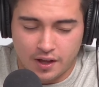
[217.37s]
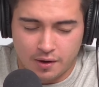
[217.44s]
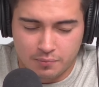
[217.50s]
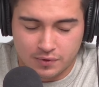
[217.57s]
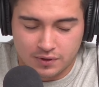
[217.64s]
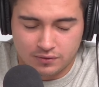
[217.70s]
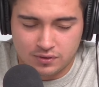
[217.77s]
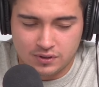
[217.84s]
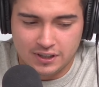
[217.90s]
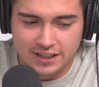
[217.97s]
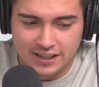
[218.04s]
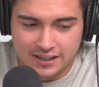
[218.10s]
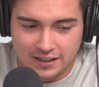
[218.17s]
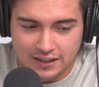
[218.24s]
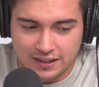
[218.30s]
I, am
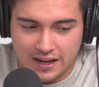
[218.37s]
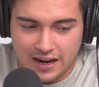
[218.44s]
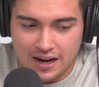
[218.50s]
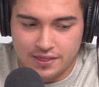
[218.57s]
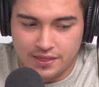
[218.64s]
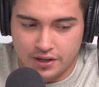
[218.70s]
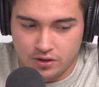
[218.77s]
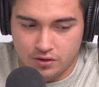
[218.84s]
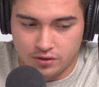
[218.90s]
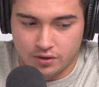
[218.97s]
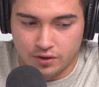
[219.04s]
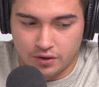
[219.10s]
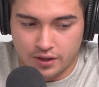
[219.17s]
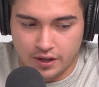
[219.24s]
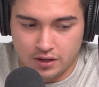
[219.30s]
really glad that you
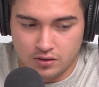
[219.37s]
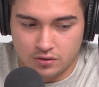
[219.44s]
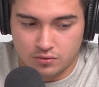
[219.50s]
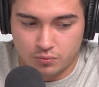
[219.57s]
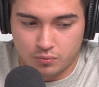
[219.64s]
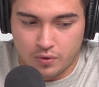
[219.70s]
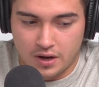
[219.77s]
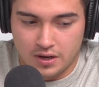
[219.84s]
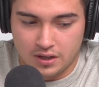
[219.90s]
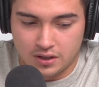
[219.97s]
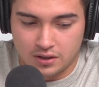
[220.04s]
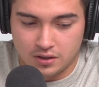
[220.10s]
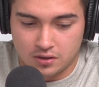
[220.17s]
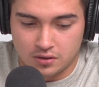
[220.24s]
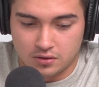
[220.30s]
though that you went
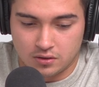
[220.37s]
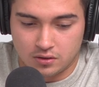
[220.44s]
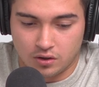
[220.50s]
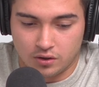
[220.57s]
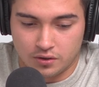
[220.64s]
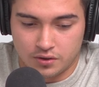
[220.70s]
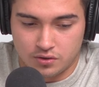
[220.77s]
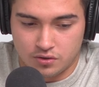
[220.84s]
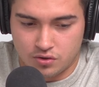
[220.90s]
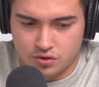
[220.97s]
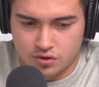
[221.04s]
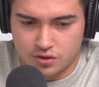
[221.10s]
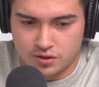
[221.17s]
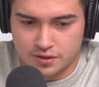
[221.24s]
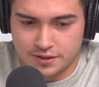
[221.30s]
in and got the
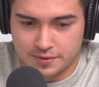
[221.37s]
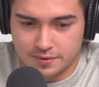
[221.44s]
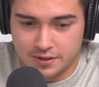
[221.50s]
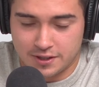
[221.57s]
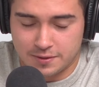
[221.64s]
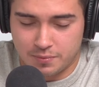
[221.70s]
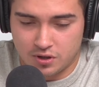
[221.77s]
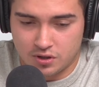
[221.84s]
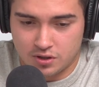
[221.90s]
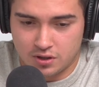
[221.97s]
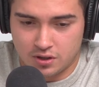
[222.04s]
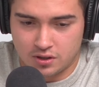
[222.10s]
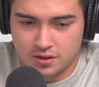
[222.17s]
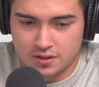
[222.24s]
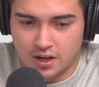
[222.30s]
nutritionist, especially
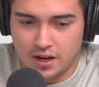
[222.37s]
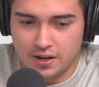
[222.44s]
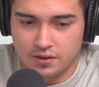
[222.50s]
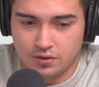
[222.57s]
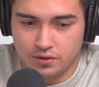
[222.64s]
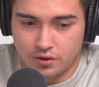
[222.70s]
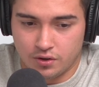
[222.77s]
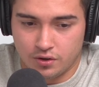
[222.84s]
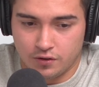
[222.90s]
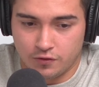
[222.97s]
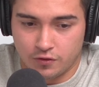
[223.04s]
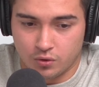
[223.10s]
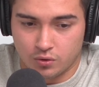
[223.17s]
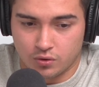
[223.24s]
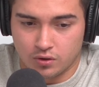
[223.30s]
because I don't know if
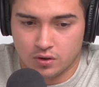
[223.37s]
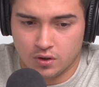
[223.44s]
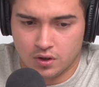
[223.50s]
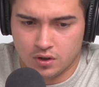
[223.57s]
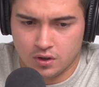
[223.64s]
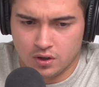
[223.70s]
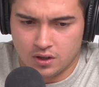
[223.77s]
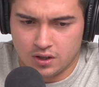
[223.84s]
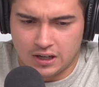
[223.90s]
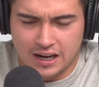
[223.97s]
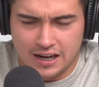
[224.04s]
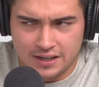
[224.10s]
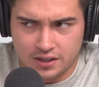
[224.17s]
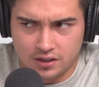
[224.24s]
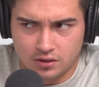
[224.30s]
you're
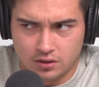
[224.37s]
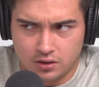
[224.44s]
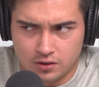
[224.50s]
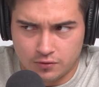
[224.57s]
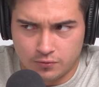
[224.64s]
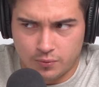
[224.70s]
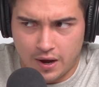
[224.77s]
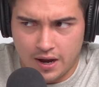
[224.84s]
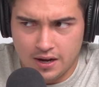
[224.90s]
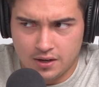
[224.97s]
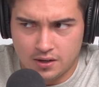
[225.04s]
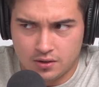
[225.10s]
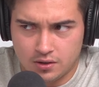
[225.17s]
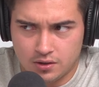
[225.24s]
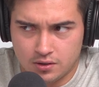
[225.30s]
cutting a lot of weight
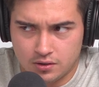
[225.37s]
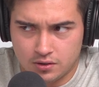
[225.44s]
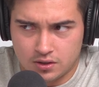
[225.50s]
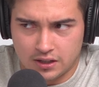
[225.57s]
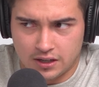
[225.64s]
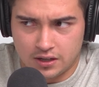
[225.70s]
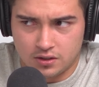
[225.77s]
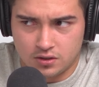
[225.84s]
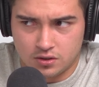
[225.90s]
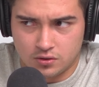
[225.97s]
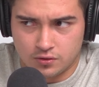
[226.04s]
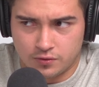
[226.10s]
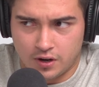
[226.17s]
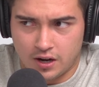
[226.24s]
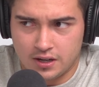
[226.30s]
to get into
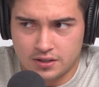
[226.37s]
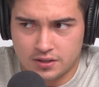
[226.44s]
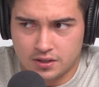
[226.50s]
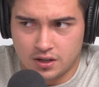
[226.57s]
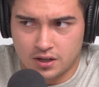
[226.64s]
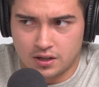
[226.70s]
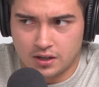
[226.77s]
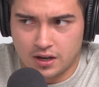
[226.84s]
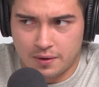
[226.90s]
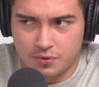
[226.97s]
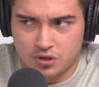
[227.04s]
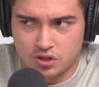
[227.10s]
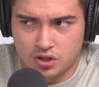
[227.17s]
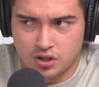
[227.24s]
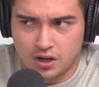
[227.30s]
your fights. Like, how
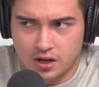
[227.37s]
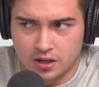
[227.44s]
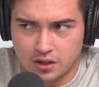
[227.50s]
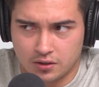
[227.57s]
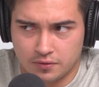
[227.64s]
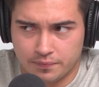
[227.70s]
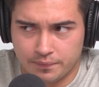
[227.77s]
much are you cutting?